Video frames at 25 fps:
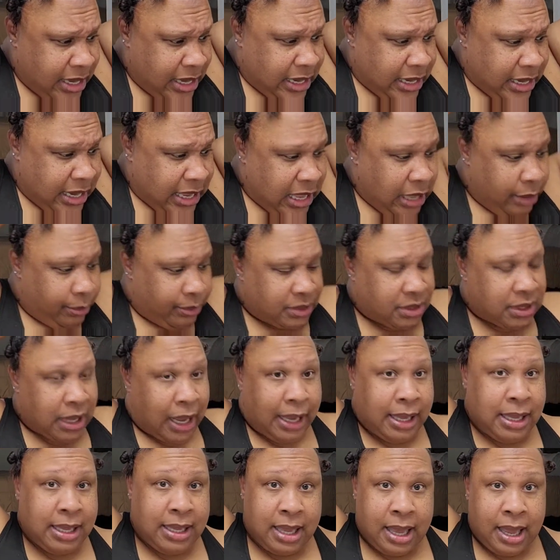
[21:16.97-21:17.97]
And he was
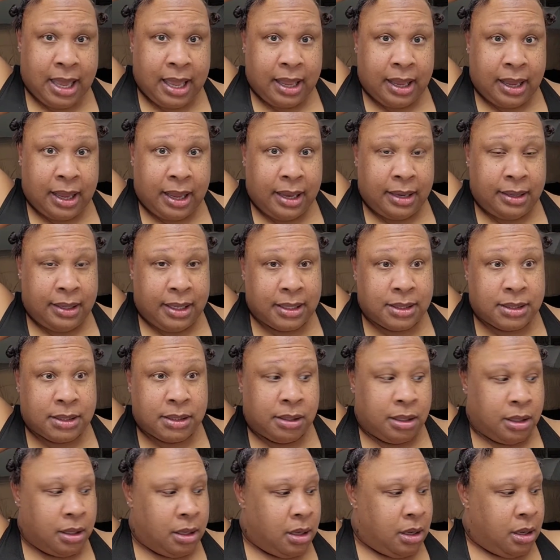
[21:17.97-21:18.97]
like, yeah, and
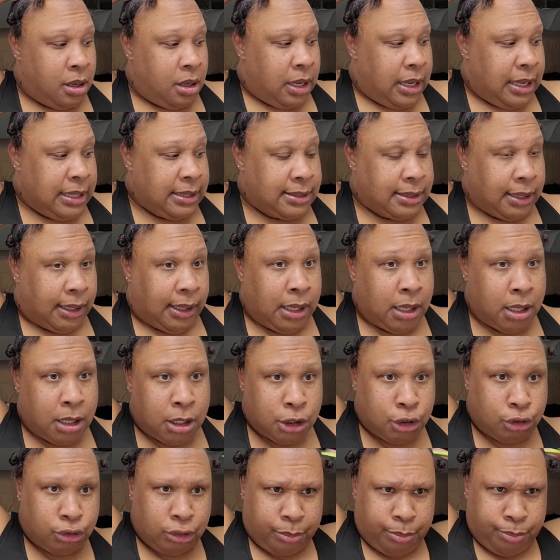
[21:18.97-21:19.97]
it's
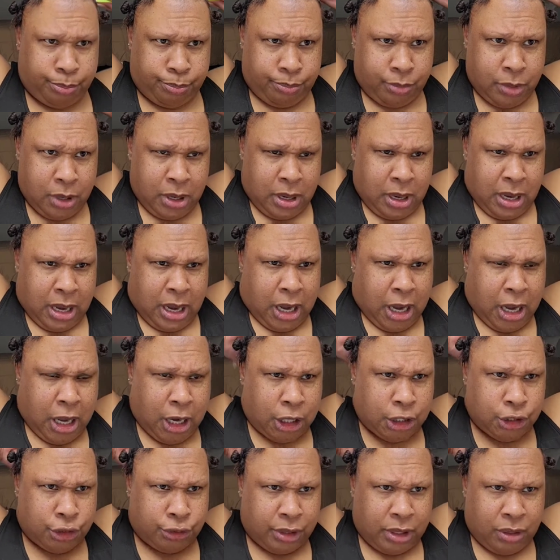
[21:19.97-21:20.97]

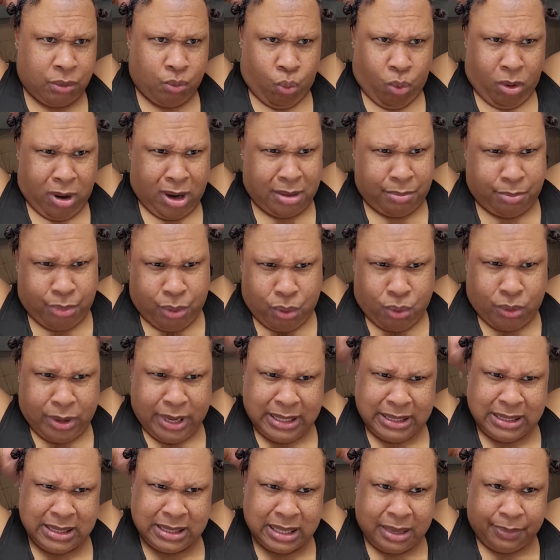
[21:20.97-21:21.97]
101
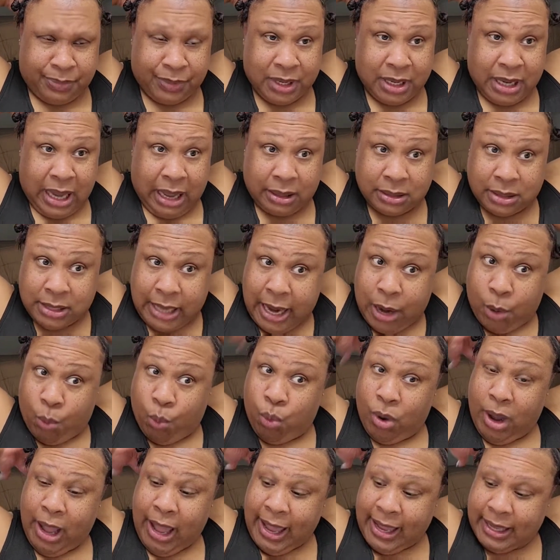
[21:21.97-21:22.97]
point something. And I was like,
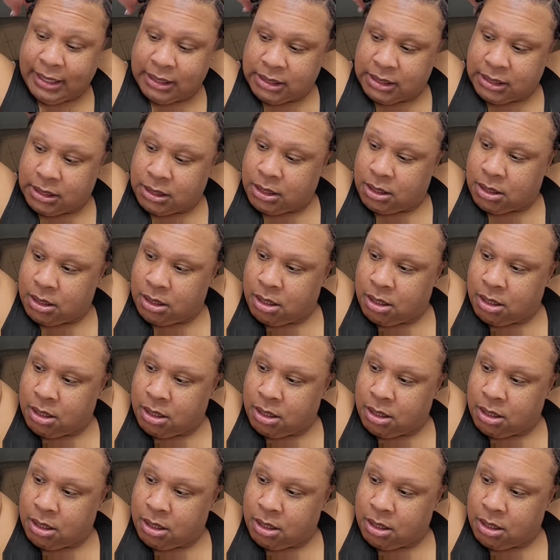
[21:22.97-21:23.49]
what?